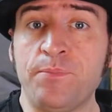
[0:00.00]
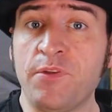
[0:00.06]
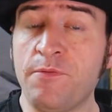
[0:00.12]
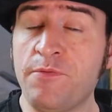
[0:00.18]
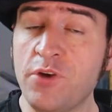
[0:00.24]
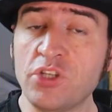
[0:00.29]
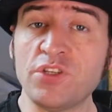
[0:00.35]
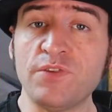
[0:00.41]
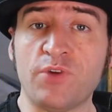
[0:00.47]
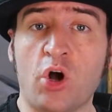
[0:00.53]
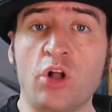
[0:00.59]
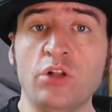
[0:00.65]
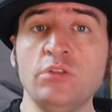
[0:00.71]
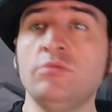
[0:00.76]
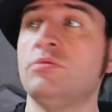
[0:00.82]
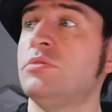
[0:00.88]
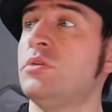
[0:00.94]
First of
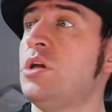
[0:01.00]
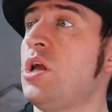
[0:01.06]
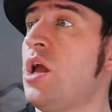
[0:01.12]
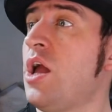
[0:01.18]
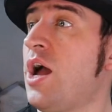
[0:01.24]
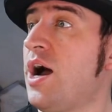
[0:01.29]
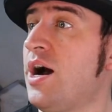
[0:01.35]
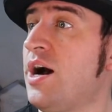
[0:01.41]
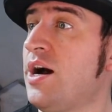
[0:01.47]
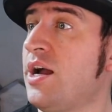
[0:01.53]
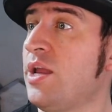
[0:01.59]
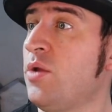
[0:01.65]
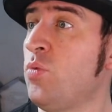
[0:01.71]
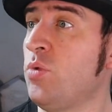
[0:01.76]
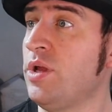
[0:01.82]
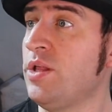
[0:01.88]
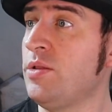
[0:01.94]
all,
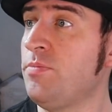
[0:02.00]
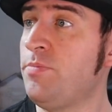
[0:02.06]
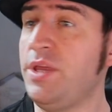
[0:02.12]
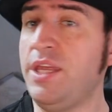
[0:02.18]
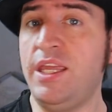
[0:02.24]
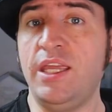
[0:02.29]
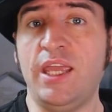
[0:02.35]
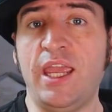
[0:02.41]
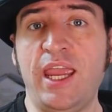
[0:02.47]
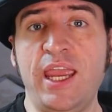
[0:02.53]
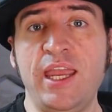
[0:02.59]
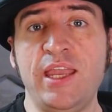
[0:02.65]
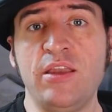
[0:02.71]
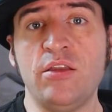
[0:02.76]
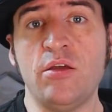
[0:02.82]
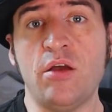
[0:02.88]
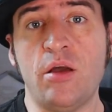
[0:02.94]
I will be
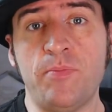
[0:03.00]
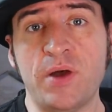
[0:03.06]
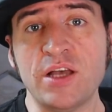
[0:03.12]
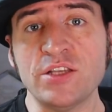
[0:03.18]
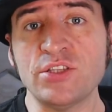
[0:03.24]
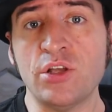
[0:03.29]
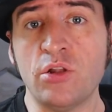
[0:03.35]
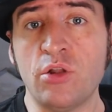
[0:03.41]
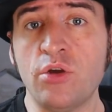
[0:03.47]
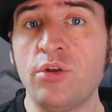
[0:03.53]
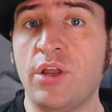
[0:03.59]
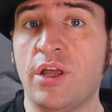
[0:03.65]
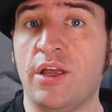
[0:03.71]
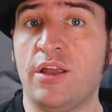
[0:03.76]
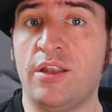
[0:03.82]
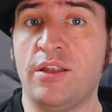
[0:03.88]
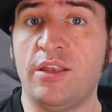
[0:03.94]
in
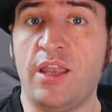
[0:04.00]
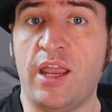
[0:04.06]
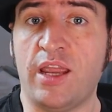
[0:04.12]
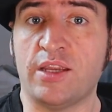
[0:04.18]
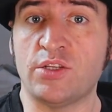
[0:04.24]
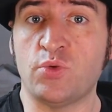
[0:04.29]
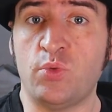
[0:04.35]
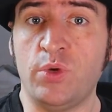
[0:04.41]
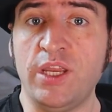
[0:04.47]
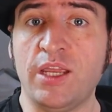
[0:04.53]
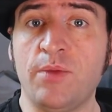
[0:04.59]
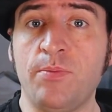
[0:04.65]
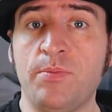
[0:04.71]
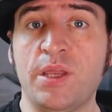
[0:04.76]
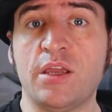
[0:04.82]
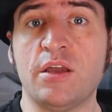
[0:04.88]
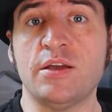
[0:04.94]
Barcelona next
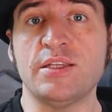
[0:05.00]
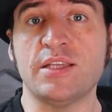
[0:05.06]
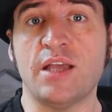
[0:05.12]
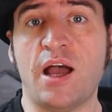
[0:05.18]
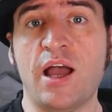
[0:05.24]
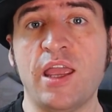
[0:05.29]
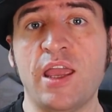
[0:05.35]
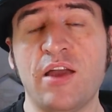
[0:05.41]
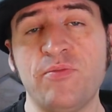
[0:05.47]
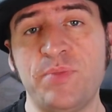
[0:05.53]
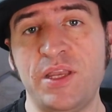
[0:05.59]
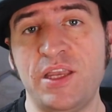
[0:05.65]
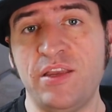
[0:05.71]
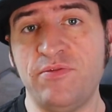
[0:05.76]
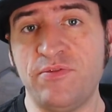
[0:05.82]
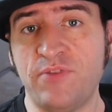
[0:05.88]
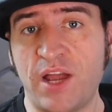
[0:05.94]
week because I have
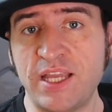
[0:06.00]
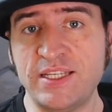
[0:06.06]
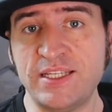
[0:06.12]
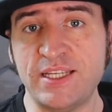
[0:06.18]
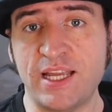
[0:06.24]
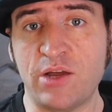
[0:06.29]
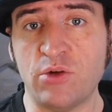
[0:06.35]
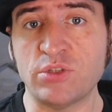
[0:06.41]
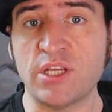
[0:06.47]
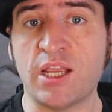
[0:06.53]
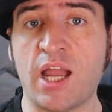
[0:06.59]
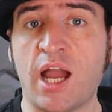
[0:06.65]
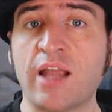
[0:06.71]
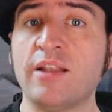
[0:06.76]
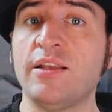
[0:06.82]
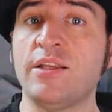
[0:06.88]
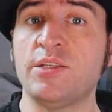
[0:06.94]
been invited out,
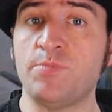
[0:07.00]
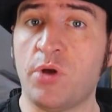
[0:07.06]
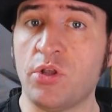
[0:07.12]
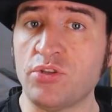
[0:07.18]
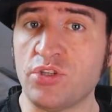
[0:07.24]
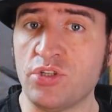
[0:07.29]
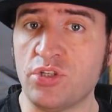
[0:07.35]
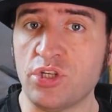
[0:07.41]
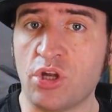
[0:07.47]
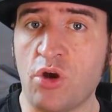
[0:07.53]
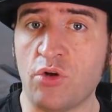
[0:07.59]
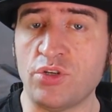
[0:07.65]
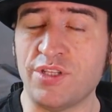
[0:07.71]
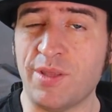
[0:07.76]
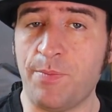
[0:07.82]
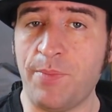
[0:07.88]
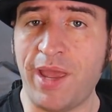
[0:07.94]
kindly sponsored, to go
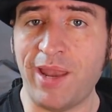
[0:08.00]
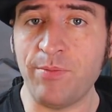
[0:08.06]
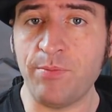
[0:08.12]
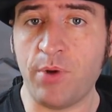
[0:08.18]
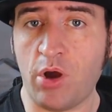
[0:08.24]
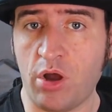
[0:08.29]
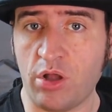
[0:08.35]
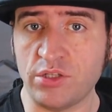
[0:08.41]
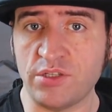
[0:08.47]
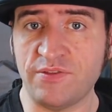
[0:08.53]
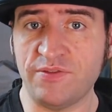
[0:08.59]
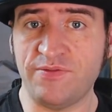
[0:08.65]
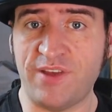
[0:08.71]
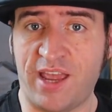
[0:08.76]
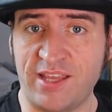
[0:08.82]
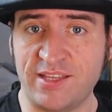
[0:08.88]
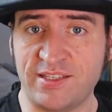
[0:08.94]
to the Penpot
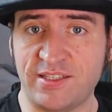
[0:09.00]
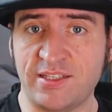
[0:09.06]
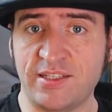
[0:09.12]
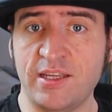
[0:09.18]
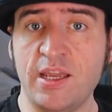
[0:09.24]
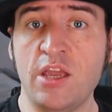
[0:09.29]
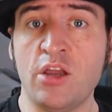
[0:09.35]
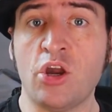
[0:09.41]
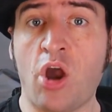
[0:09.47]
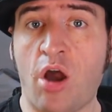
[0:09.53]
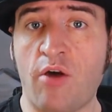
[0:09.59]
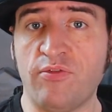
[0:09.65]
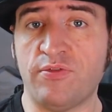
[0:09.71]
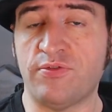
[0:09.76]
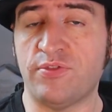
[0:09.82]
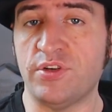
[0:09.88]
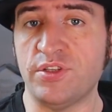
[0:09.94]
Fest
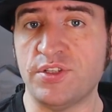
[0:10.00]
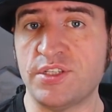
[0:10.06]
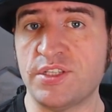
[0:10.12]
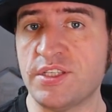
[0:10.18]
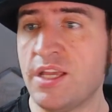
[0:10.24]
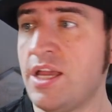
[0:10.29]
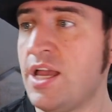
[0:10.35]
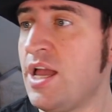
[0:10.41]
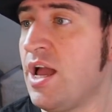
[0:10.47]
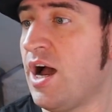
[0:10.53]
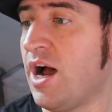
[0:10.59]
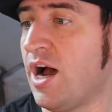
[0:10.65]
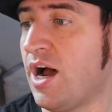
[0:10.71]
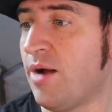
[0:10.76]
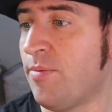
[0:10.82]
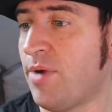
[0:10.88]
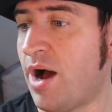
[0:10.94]
conference.
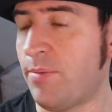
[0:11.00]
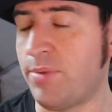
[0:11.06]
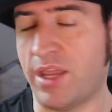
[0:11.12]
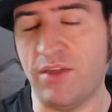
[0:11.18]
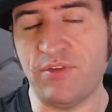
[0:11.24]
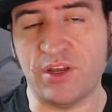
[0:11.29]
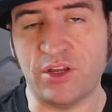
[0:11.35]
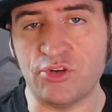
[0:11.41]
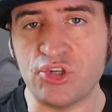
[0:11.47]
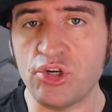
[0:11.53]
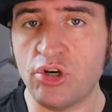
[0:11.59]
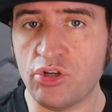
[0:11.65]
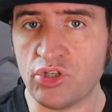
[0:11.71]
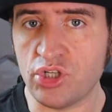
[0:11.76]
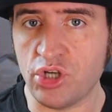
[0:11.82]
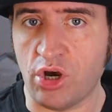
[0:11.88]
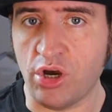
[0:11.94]
I'll be giving a
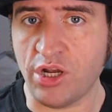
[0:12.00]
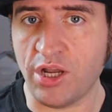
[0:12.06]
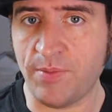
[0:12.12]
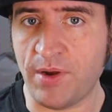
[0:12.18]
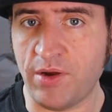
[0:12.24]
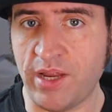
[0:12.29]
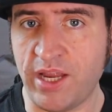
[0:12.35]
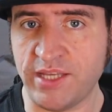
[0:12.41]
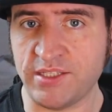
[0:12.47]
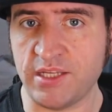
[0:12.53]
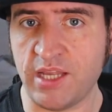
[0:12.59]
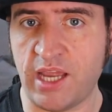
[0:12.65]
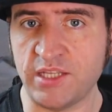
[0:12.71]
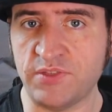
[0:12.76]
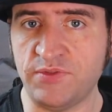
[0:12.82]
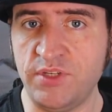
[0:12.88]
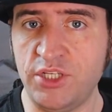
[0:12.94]
short talk about
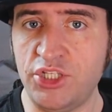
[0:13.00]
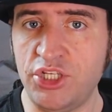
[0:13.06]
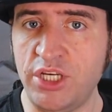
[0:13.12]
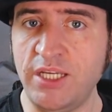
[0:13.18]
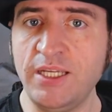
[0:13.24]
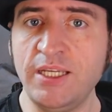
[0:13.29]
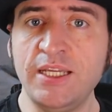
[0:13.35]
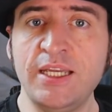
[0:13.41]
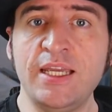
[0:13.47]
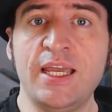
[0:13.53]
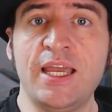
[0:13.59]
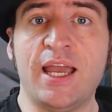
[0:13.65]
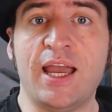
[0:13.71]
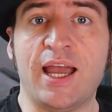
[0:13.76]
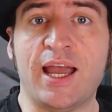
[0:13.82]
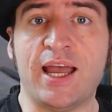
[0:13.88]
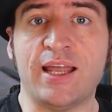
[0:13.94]
SVG.
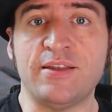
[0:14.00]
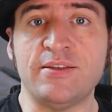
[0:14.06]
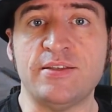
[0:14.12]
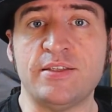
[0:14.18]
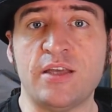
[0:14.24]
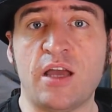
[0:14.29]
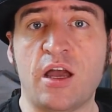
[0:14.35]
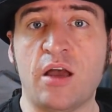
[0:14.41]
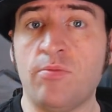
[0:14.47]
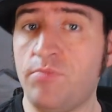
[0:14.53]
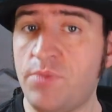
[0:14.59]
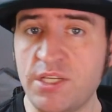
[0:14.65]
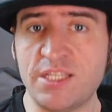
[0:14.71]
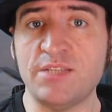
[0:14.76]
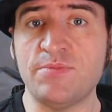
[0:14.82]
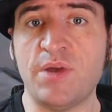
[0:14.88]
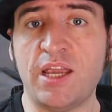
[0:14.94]
And
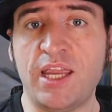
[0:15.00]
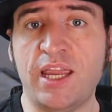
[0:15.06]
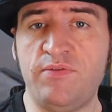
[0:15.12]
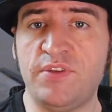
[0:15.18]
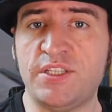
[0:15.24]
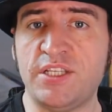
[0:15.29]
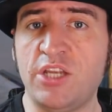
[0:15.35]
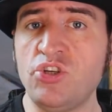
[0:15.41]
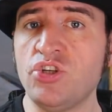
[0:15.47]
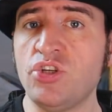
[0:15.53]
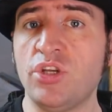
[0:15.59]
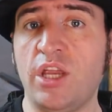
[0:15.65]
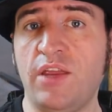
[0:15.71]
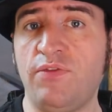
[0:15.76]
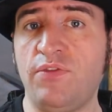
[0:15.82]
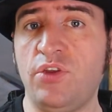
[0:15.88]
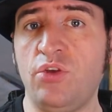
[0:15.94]
this is my
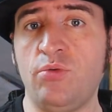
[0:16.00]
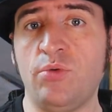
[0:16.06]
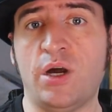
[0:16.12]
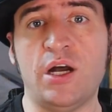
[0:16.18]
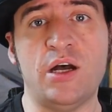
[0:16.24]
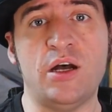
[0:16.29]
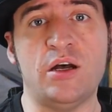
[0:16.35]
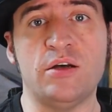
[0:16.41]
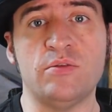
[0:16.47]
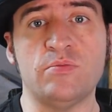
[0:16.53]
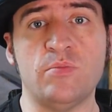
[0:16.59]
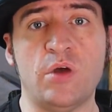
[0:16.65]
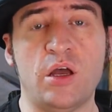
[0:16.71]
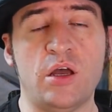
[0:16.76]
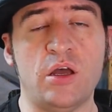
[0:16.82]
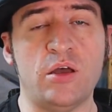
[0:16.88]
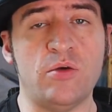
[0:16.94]
invitation. If you are
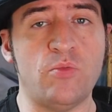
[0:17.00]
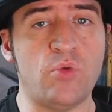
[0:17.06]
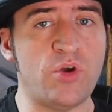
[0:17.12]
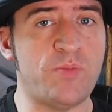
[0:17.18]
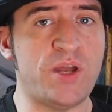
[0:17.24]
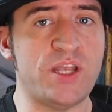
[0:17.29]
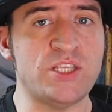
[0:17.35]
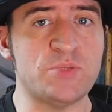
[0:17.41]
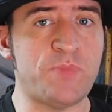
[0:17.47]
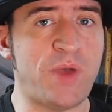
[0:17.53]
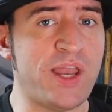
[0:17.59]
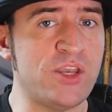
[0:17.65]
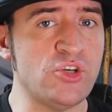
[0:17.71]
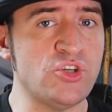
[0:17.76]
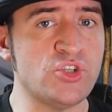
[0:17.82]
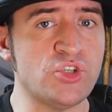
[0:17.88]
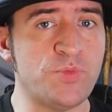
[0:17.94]
one of my
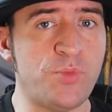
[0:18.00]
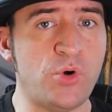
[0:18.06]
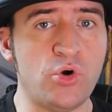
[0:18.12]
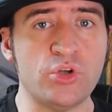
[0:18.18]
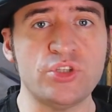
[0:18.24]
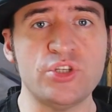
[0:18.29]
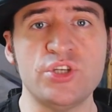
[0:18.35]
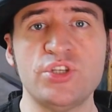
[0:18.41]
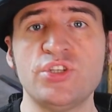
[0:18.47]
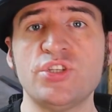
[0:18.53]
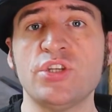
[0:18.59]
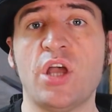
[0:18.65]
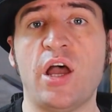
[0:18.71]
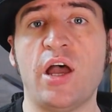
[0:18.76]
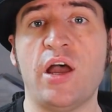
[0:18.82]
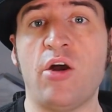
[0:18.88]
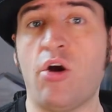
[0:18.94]
Spanish supporters,
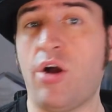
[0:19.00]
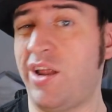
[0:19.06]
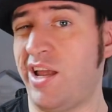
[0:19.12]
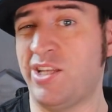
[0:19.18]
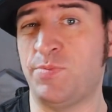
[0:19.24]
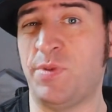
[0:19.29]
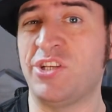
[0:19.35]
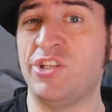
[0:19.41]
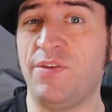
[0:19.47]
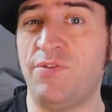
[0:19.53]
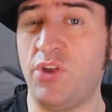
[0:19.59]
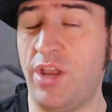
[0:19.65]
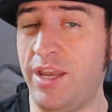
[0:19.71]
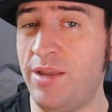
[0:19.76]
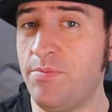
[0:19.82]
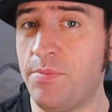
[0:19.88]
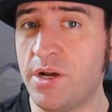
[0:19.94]
or especially if
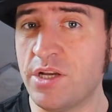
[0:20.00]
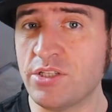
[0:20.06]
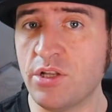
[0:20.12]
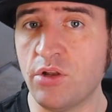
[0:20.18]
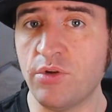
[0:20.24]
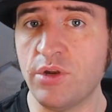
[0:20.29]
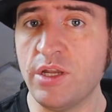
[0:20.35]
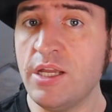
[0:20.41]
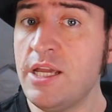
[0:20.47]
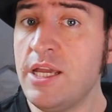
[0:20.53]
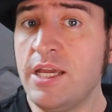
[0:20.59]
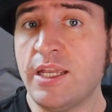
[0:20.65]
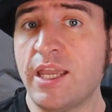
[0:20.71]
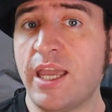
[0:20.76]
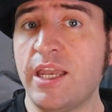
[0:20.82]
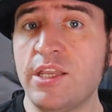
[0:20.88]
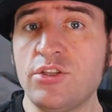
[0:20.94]
you're in Barcelona,
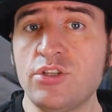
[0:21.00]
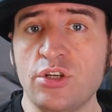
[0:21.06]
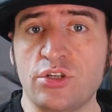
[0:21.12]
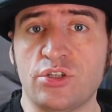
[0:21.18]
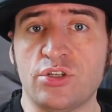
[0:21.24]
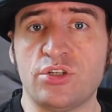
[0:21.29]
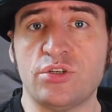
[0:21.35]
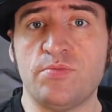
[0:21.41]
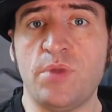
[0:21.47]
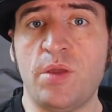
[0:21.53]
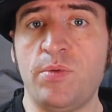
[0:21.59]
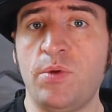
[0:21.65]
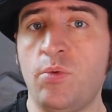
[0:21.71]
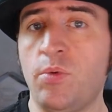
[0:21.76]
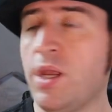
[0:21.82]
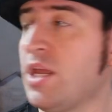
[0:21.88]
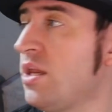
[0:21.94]
get in touch.
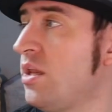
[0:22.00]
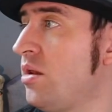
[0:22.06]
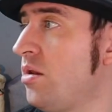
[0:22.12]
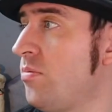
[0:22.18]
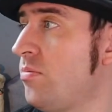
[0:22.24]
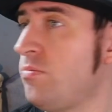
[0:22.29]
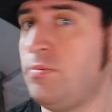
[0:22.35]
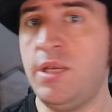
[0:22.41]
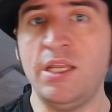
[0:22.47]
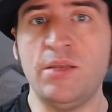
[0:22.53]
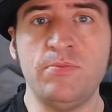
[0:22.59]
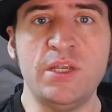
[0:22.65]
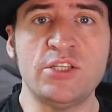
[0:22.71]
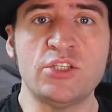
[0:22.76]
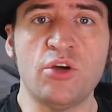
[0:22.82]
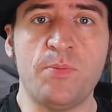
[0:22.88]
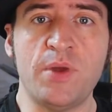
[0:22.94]
Maybe we can
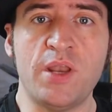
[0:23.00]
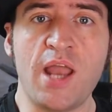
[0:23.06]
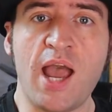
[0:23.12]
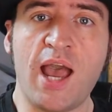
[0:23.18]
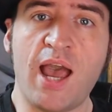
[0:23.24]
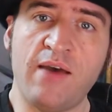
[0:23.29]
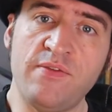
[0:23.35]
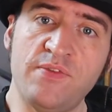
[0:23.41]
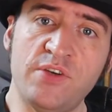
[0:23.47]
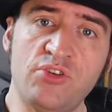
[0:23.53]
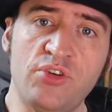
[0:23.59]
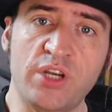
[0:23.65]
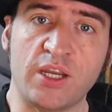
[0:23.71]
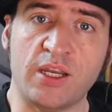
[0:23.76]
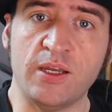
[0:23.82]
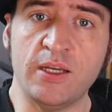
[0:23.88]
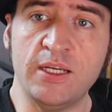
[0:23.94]
meet up and have a
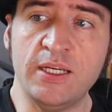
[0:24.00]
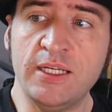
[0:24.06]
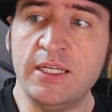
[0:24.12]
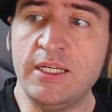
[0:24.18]
drink.